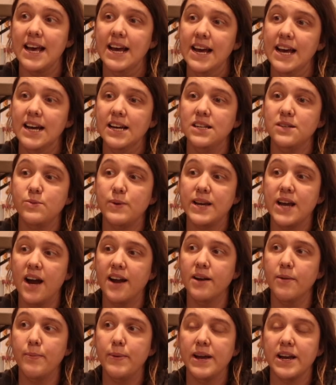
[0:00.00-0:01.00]
and we
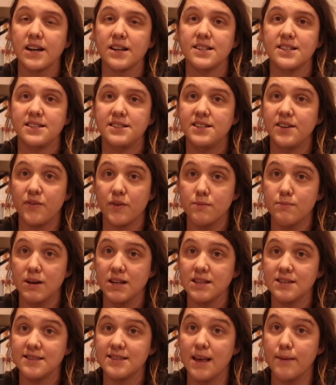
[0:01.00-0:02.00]
kind of picked different
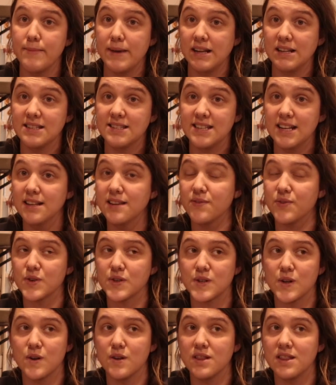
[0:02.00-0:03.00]
months that made sense for
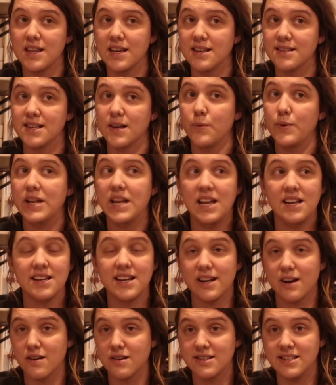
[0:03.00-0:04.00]
certain things. Like we need to
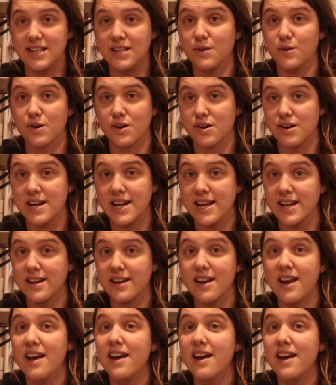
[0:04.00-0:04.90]
get our seed order in